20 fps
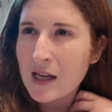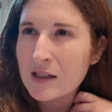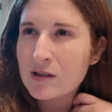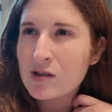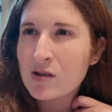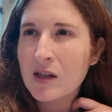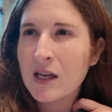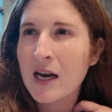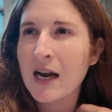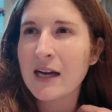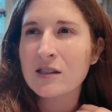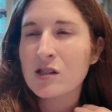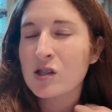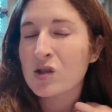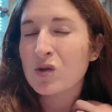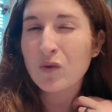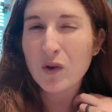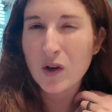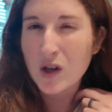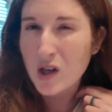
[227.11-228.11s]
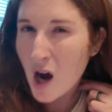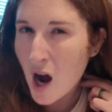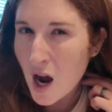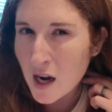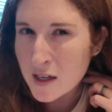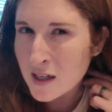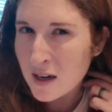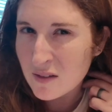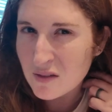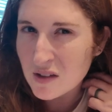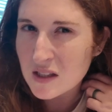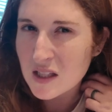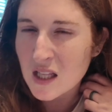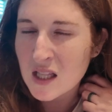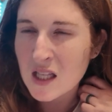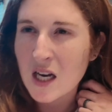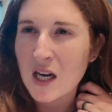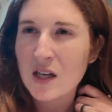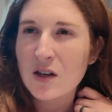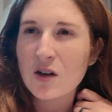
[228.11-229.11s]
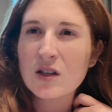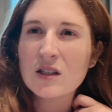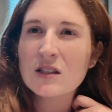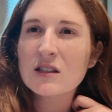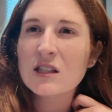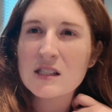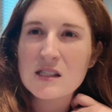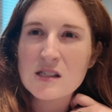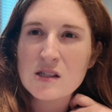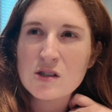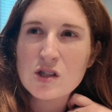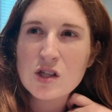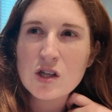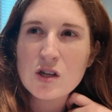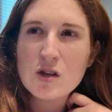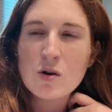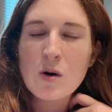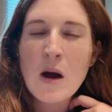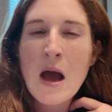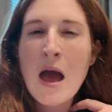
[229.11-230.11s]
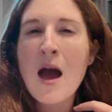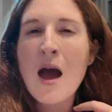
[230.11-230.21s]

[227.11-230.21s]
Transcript: And so then I just forgotten everything that I'd already listened to.